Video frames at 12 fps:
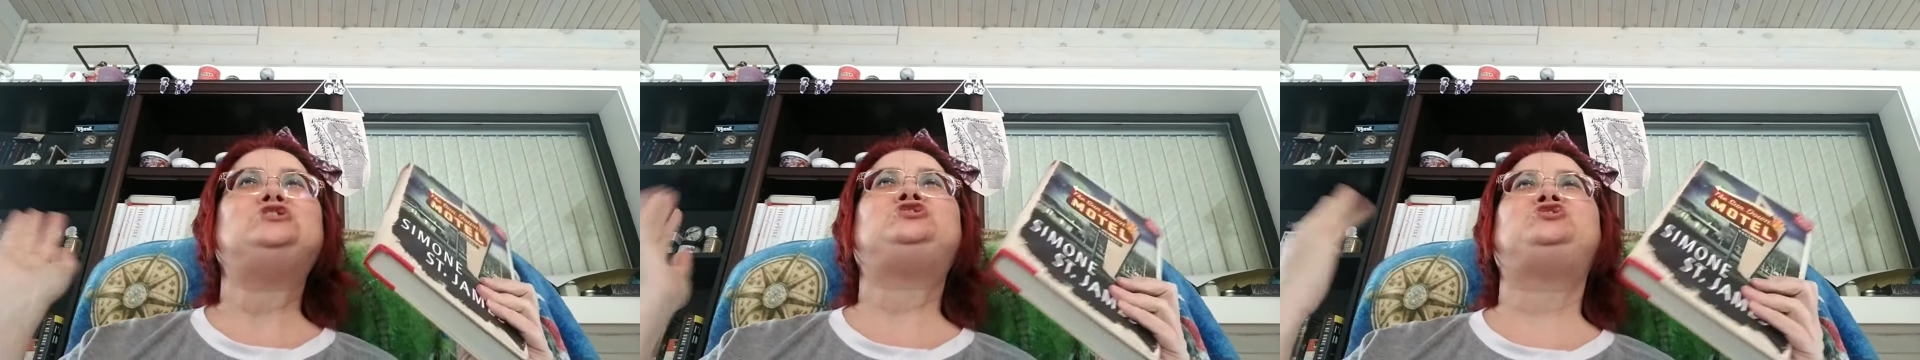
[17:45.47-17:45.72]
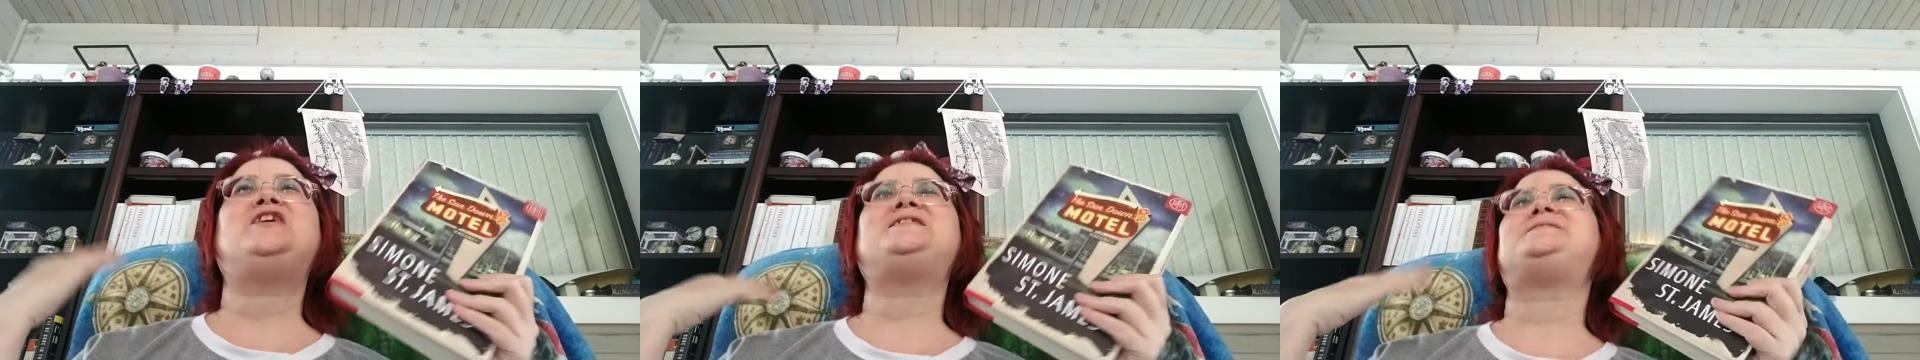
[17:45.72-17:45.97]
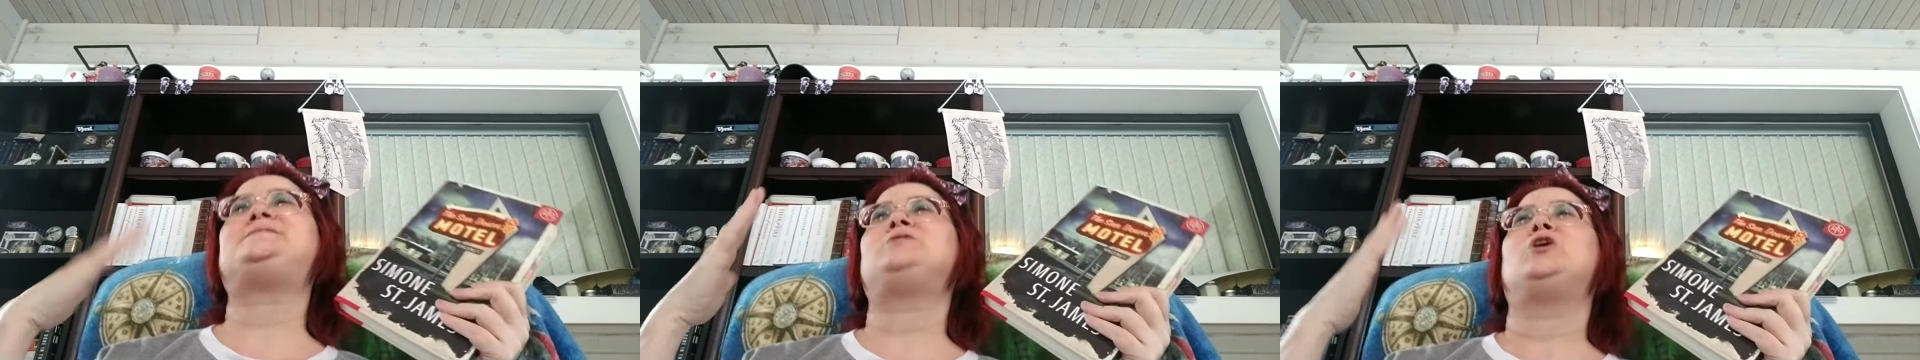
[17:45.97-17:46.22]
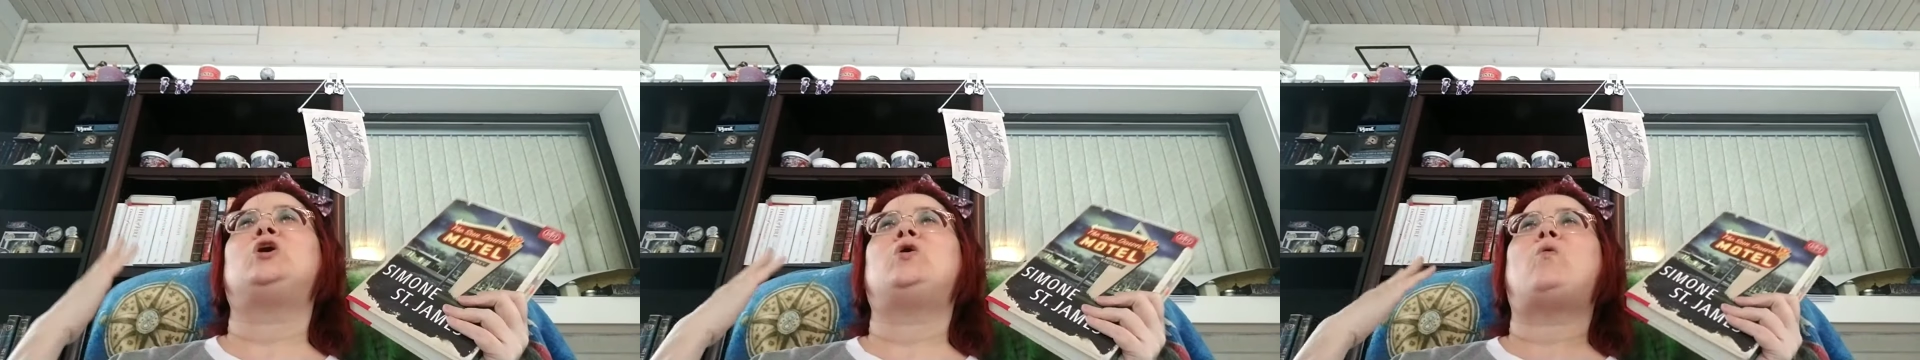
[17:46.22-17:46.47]
Just
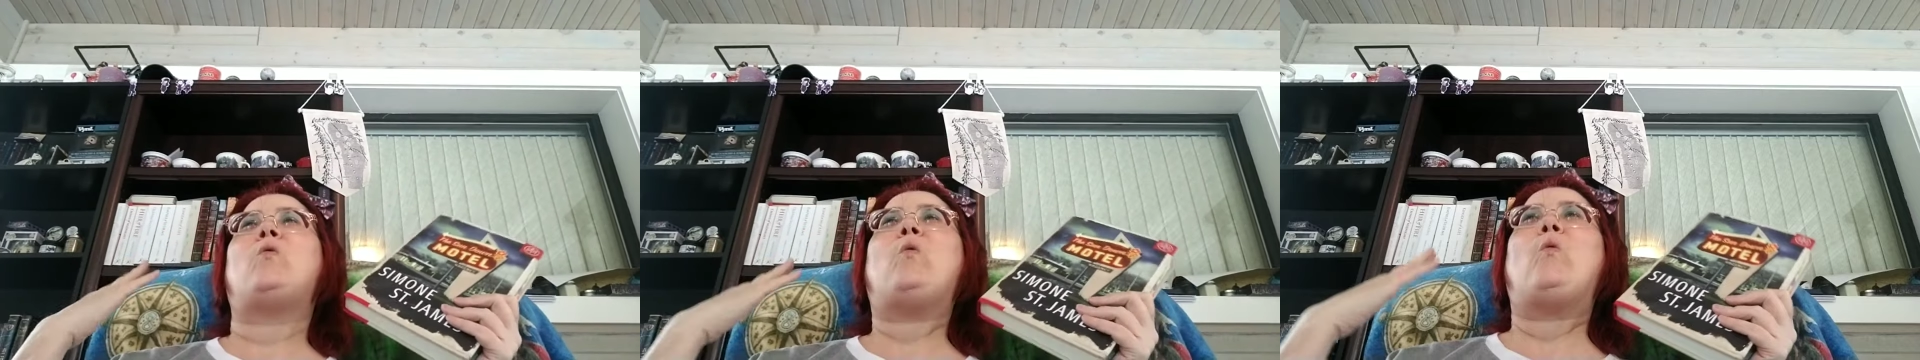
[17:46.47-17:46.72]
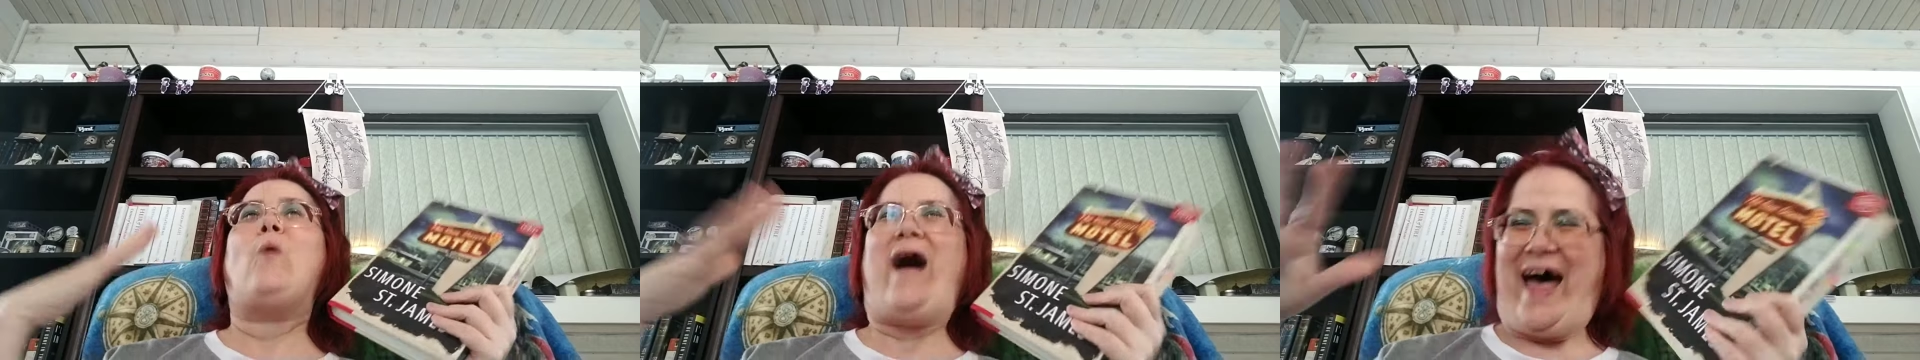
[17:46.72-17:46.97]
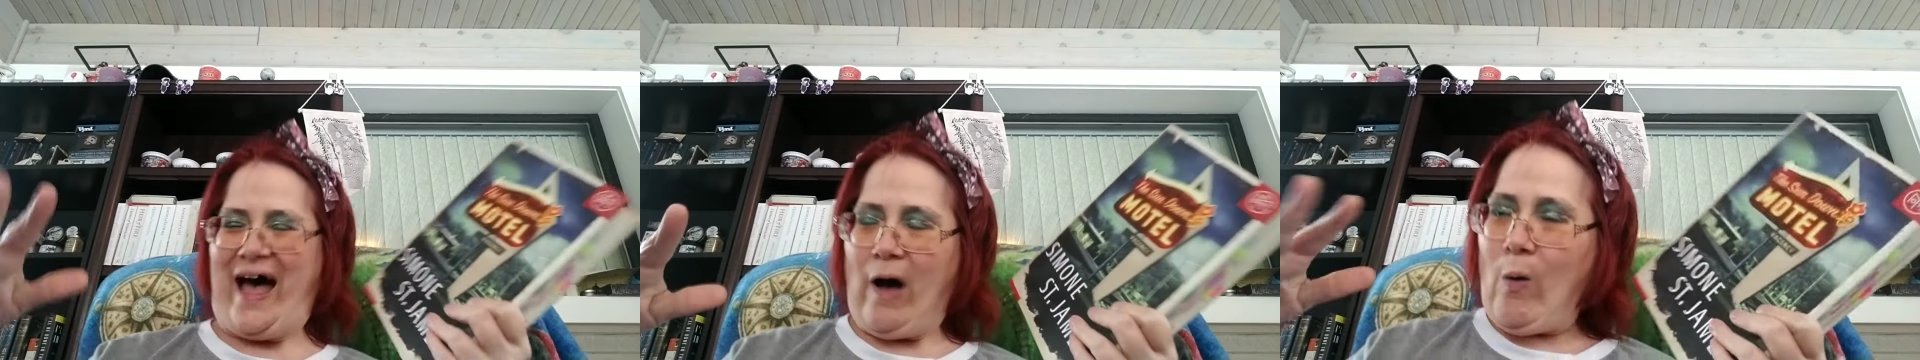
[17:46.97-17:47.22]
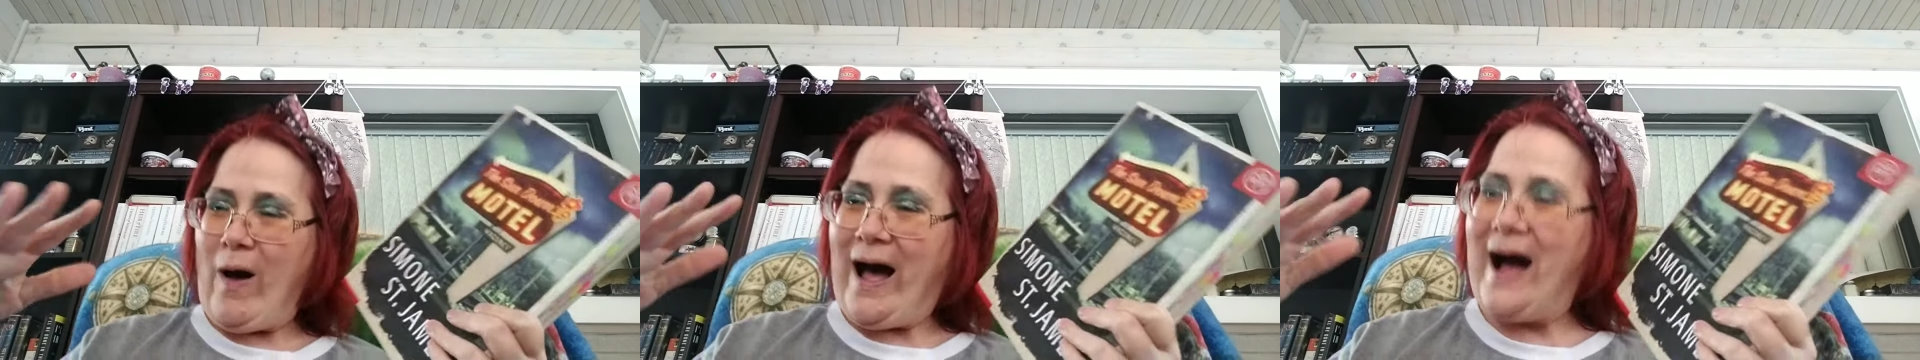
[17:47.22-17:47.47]
wow.